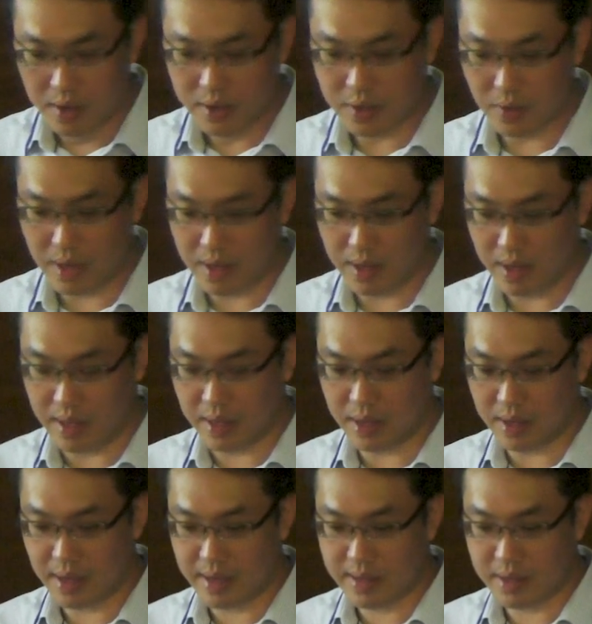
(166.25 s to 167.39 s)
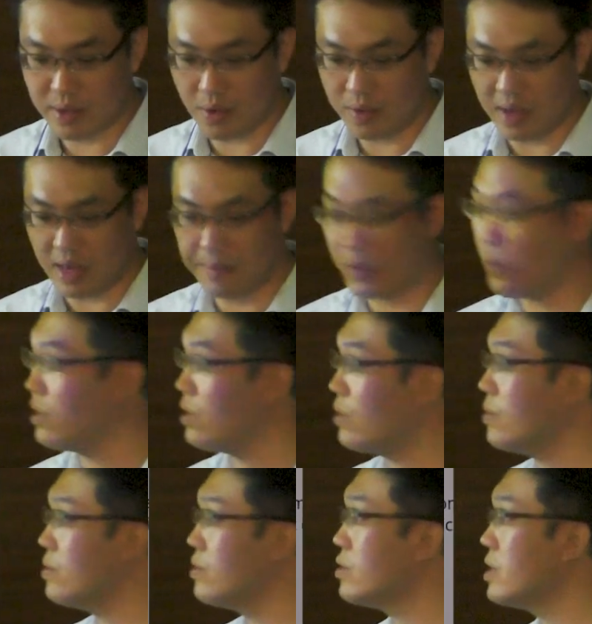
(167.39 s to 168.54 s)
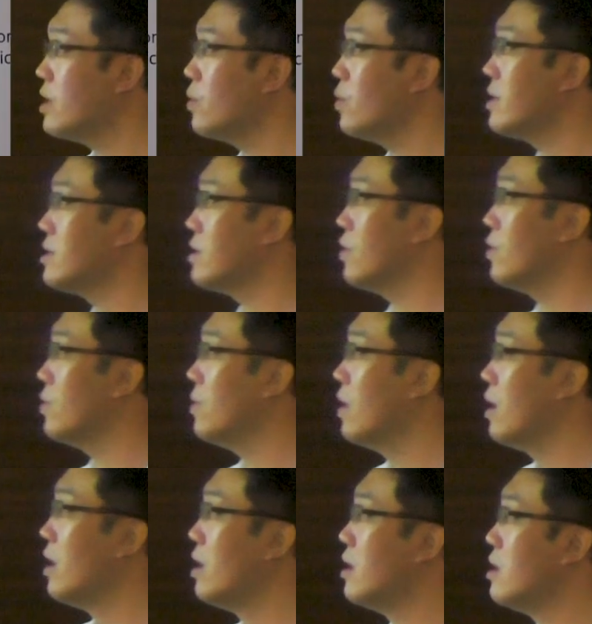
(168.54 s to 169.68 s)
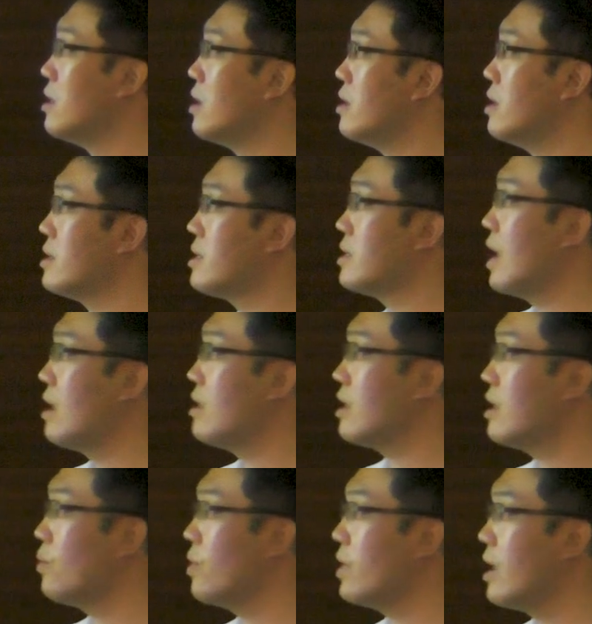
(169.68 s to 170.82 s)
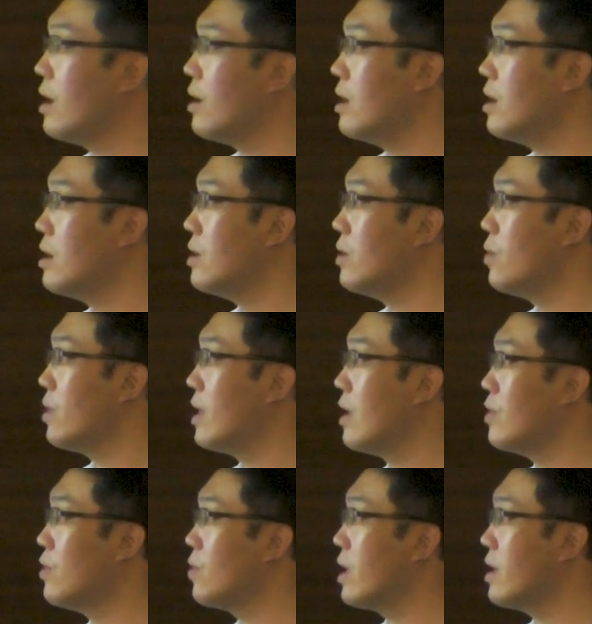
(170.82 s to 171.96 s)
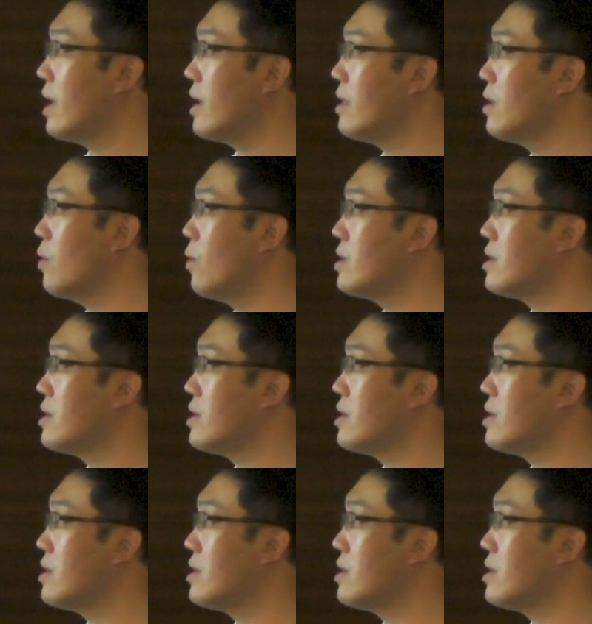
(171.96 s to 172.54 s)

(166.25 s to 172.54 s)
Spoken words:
So in today's talk, I'm going to share with you the study we are looking at.